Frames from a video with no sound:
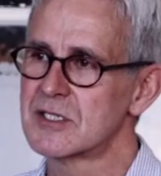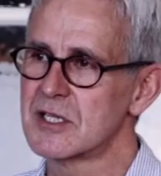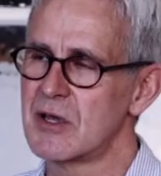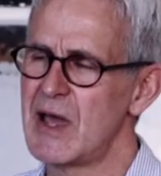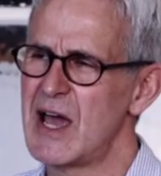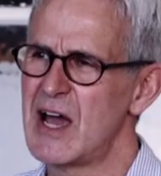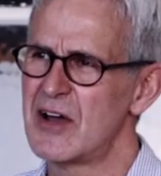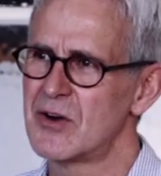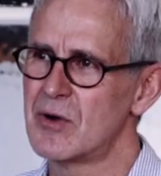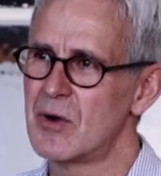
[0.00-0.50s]

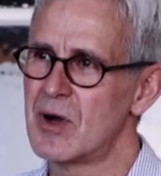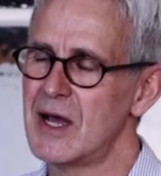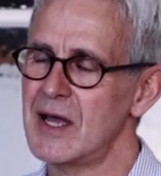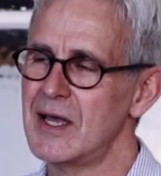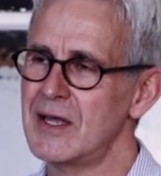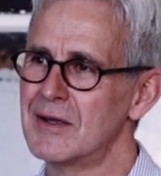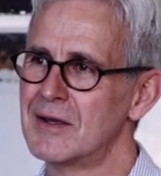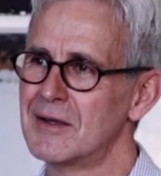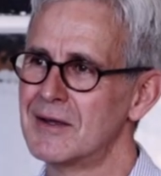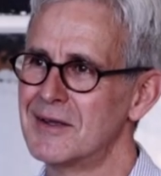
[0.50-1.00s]
So how do
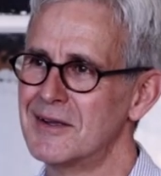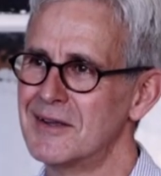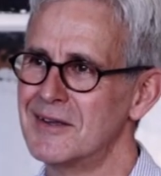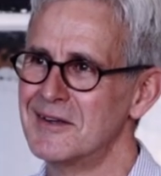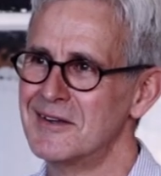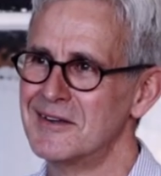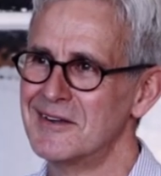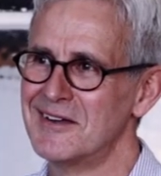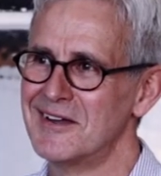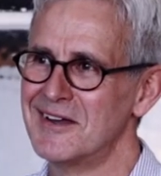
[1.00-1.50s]
I
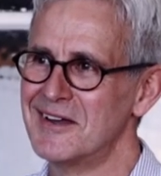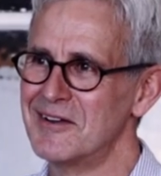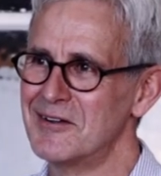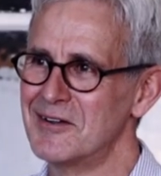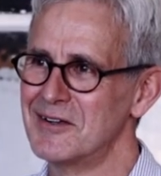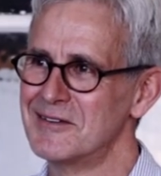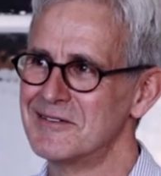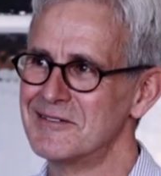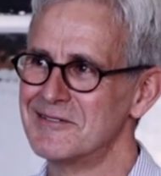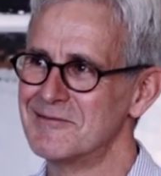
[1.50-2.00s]

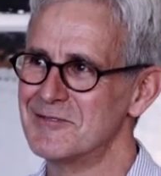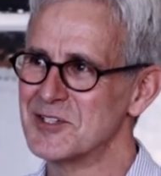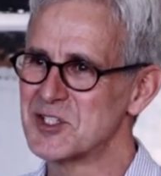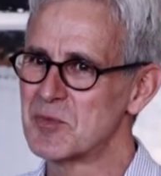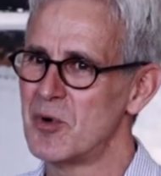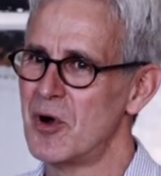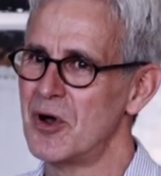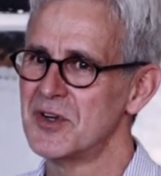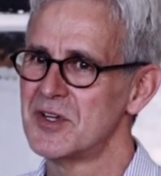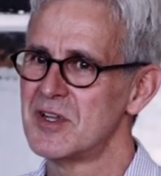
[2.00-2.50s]

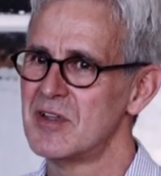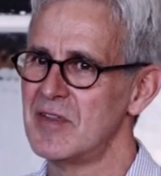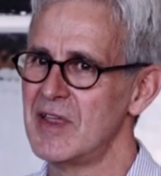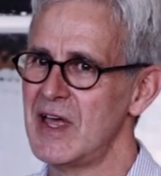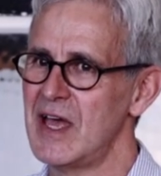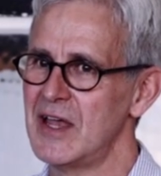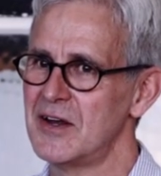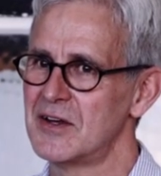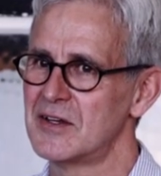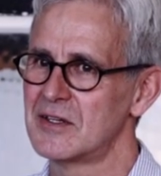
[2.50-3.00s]
respond to
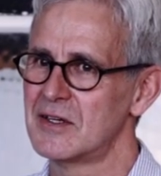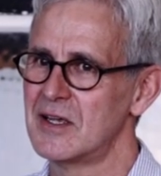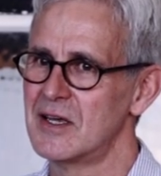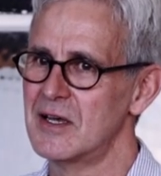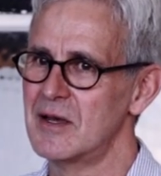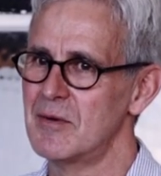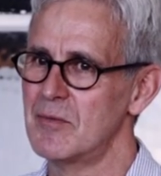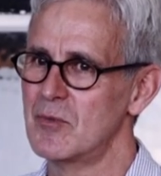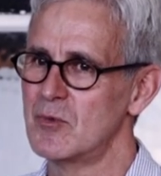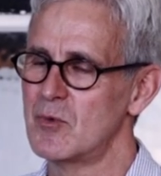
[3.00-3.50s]
that?
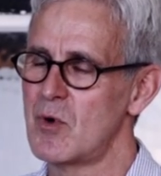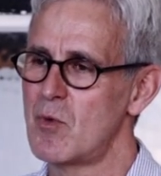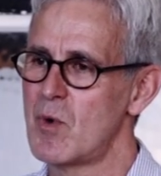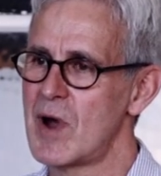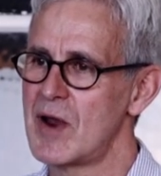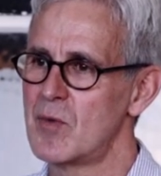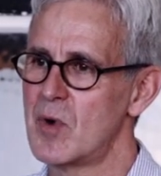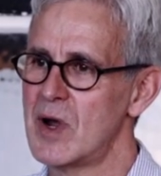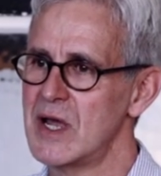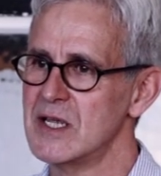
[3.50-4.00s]
Well,
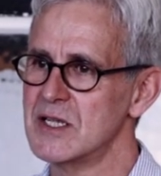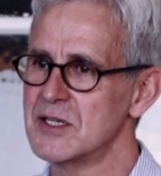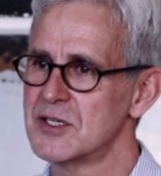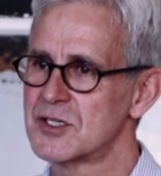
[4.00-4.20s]
one way